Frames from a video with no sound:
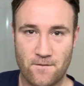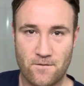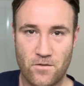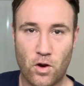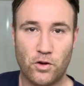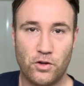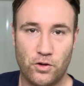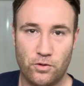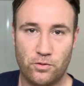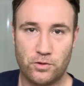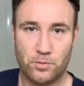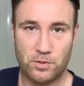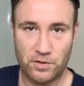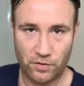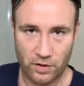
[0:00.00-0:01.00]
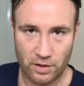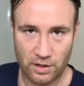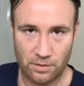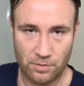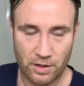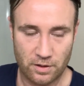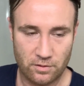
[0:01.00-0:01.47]
Not you specifically,
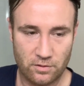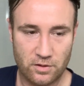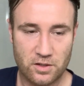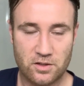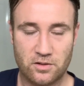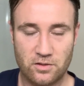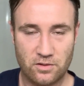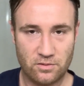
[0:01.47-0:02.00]
but just